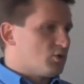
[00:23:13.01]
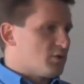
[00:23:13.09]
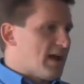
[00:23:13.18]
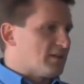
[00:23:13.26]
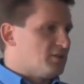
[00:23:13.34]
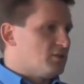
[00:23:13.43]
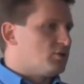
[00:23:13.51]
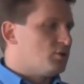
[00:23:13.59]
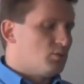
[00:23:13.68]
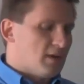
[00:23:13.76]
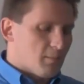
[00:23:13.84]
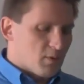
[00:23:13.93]
Those are
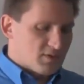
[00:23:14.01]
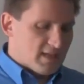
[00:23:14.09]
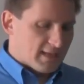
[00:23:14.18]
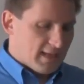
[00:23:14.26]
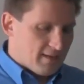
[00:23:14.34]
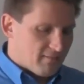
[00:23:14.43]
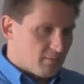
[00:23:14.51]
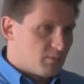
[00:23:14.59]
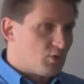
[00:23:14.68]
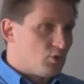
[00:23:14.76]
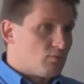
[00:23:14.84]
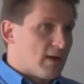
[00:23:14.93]
actually two numbers that
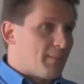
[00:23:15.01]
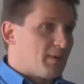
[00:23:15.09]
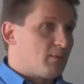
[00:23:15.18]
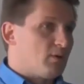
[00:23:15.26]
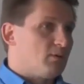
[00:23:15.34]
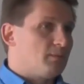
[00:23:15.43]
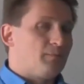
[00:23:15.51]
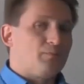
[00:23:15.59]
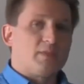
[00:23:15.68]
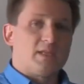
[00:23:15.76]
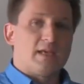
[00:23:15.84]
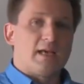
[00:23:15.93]
came from two reputable